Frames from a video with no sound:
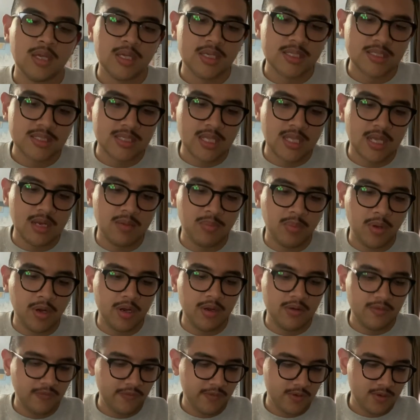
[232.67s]
set
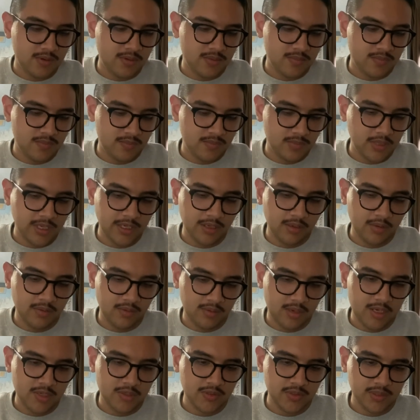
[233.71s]
apart from like other
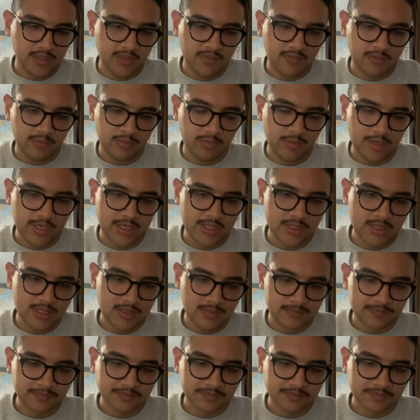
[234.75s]
entry level brands.